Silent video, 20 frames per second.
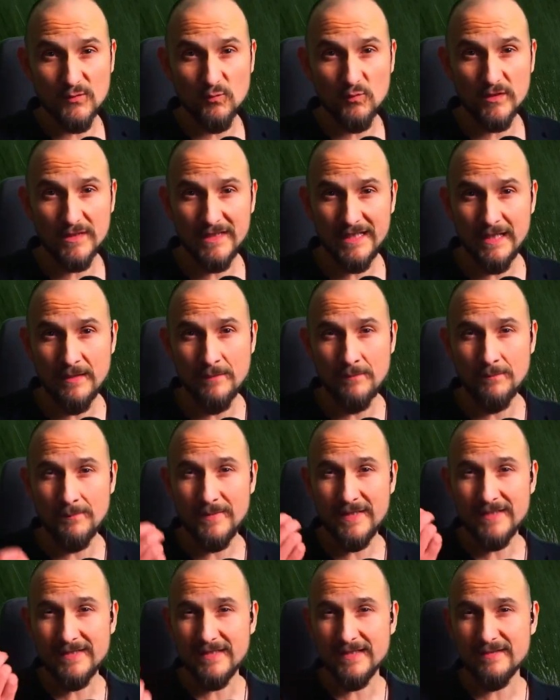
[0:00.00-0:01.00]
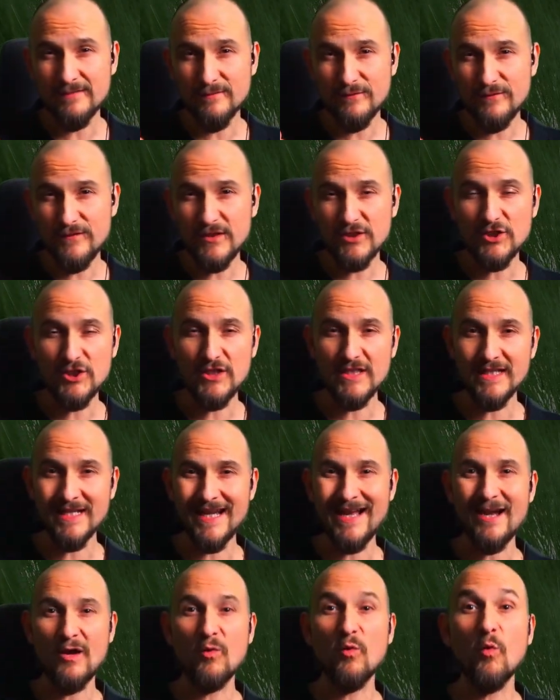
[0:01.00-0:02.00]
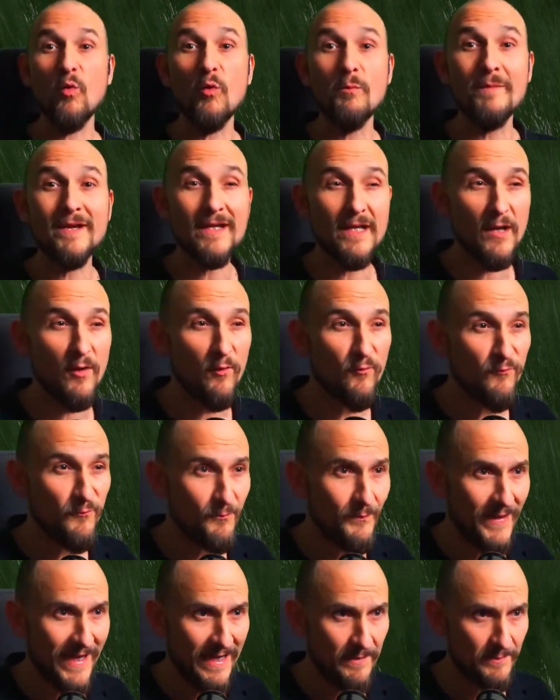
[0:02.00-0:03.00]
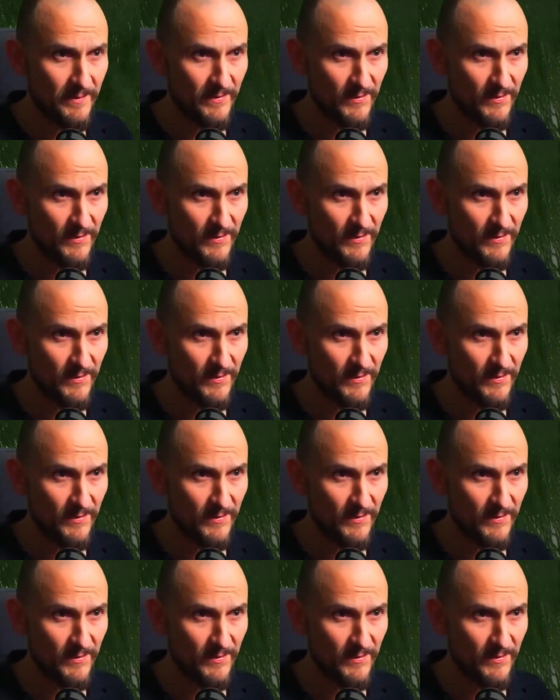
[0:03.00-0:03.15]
Also, this bait combination can again and again